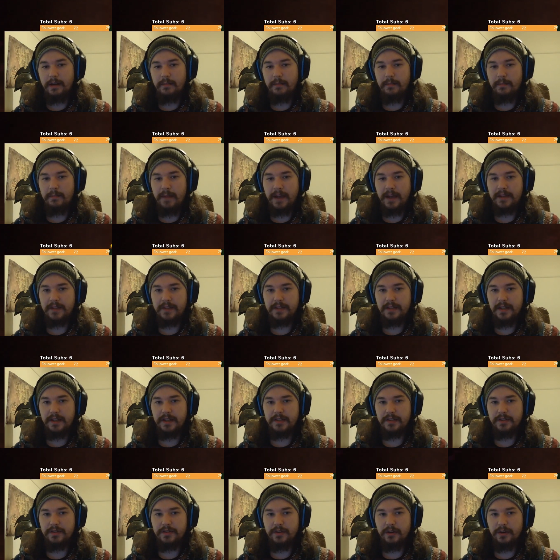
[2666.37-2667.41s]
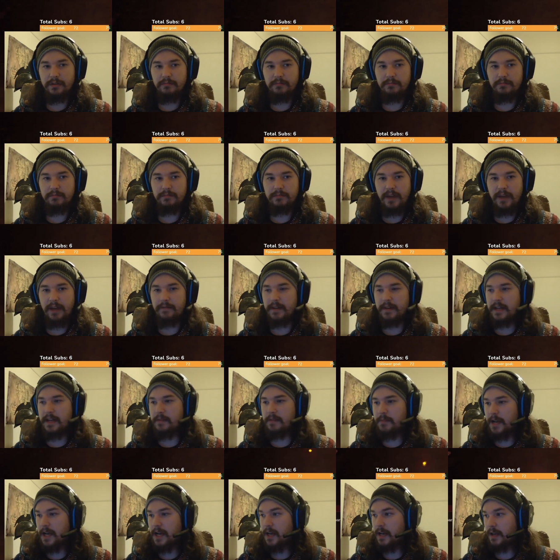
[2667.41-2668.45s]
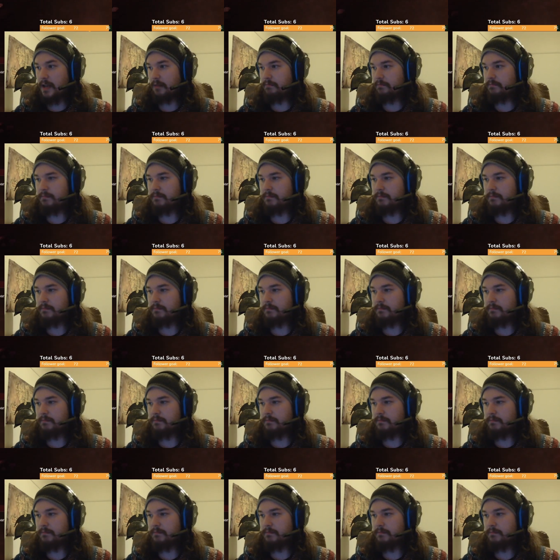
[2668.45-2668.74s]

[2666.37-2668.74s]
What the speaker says: makes things not have any meaning.